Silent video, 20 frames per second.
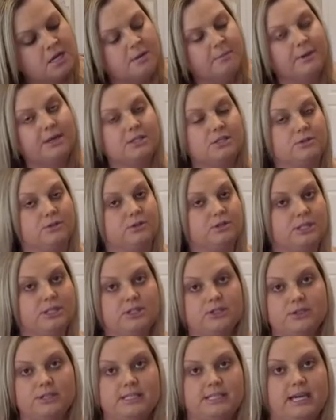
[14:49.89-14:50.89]
because the
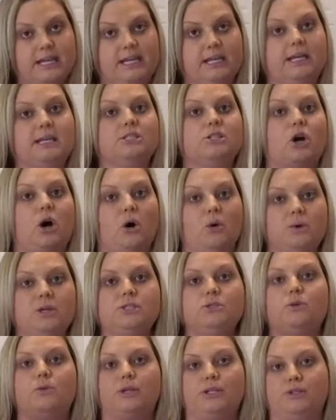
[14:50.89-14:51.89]
rotisserie setting is always
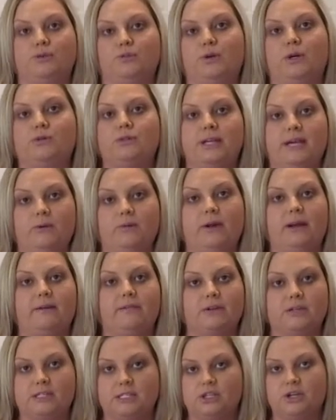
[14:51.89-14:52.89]
going to rotate whatever
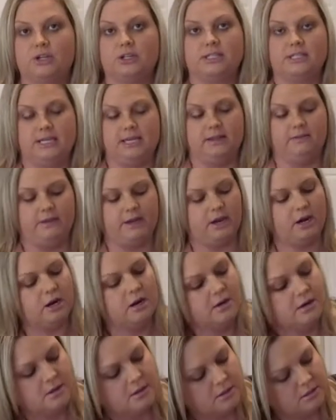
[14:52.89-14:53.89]
is hooked in there.
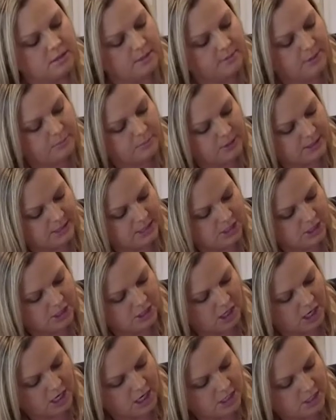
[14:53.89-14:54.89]
So I'm going to press
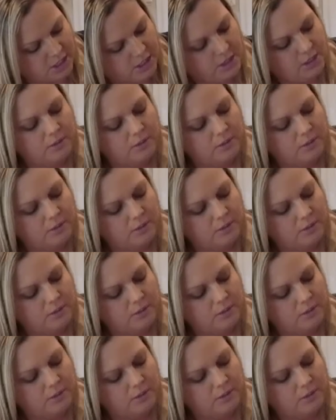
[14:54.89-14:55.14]
start.